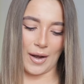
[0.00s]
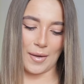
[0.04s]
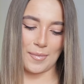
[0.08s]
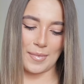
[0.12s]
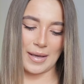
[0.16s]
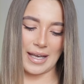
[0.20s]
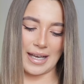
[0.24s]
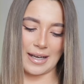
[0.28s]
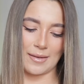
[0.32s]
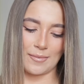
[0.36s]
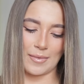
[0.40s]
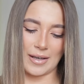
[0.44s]
I
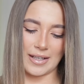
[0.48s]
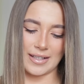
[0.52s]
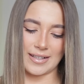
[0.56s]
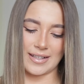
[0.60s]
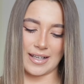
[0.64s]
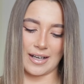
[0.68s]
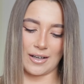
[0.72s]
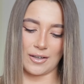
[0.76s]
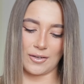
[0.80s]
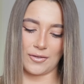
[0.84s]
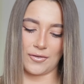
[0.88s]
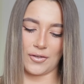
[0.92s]
picked
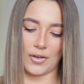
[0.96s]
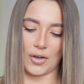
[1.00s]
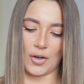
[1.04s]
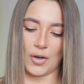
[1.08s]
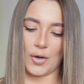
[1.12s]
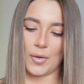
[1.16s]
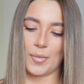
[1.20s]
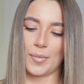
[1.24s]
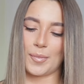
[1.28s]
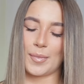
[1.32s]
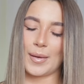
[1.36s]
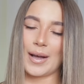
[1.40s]
myself
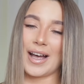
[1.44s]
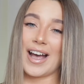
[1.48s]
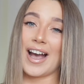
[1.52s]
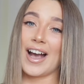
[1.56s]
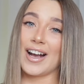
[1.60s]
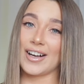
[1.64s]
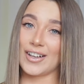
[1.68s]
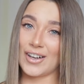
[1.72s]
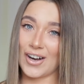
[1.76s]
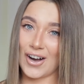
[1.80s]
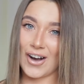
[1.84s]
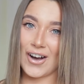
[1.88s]
up
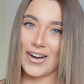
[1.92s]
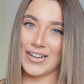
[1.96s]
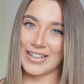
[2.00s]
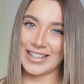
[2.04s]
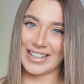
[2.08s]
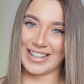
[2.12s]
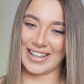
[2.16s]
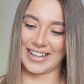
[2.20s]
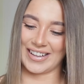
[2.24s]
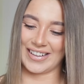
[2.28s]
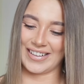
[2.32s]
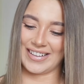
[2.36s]
a
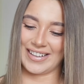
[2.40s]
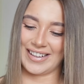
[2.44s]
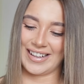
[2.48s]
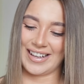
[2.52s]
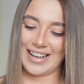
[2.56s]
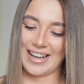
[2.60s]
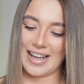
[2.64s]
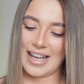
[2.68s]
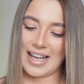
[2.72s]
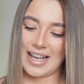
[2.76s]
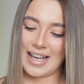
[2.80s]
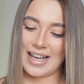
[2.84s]
cardigan,
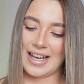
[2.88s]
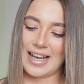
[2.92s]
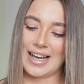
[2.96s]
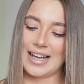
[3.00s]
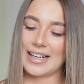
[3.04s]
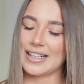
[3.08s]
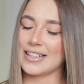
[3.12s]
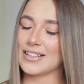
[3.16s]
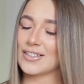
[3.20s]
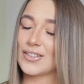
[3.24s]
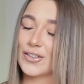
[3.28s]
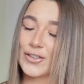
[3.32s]

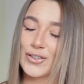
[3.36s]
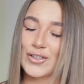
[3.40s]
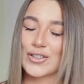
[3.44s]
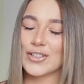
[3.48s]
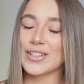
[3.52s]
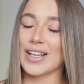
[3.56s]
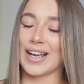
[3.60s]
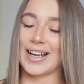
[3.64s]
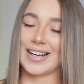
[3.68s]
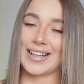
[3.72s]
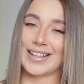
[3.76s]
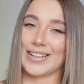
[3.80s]
and it's not
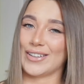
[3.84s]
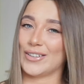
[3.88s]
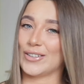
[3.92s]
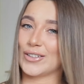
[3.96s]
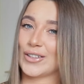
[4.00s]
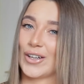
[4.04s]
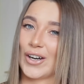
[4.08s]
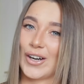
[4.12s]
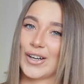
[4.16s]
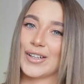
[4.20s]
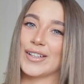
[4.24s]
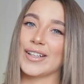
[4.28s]
just any old
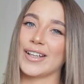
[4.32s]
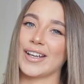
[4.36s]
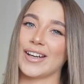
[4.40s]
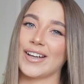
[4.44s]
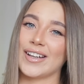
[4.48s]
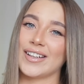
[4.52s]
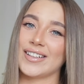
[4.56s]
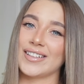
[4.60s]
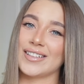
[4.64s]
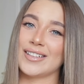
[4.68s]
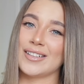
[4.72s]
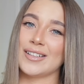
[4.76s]

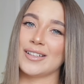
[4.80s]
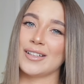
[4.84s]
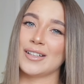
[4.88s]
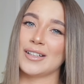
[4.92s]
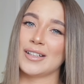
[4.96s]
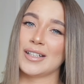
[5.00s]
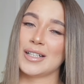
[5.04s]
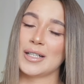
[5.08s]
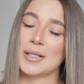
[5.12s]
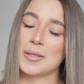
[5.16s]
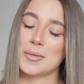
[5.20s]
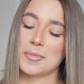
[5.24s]
cardigan,
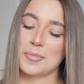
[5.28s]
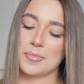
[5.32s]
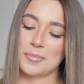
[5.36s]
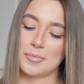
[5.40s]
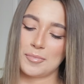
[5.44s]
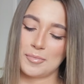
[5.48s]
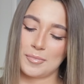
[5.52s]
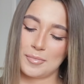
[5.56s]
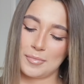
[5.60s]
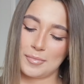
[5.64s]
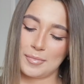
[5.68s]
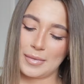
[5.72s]

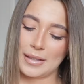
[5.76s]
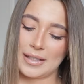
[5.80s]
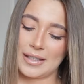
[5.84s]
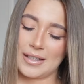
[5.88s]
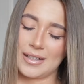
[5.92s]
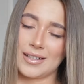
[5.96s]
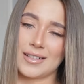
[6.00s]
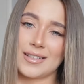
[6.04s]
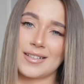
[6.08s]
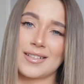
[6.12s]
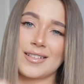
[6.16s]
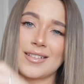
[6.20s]

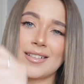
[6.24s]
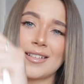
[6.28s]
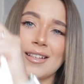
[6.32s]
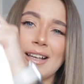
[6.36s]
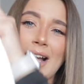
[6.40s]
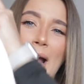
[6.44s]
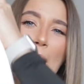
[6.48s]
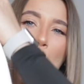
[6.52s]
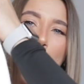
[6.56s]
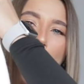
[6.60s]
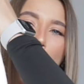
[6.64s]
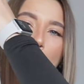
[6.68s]
because
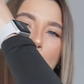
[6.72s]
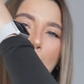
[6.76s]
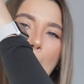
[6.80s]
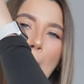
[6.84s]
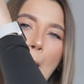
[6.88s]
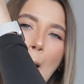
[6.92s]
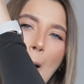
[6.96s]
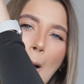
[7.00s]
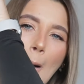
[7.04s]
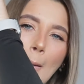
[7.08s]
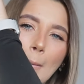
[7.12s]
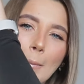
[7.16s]

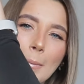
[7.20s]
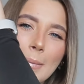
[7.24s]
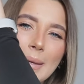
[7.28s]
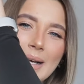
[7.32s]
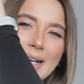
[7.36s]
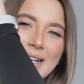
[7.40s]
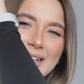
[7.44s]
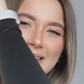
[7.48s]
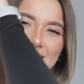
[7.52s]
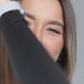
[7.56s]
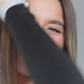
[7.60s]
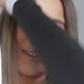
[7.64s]

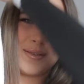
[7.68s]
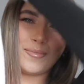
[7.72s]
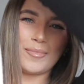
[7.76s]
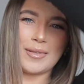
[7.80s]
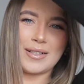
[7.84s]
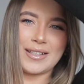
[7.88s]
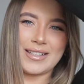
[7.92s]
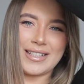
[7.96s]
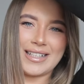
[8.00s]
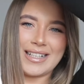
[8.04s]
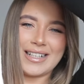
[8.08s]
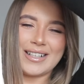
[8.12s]
it's got
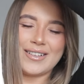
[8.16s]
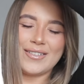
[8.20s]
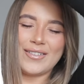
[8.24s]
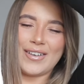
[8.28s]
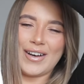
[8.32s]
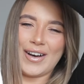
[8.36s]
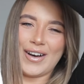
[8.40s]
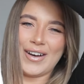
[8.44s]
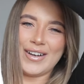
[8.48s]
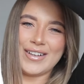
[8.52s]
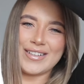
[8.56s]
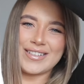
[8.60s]
bloody love
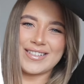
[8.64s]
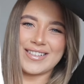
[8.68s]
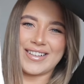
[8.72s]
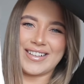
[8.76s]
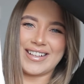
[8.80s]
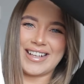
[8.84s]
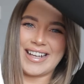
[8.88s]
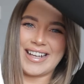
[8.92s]
hearts on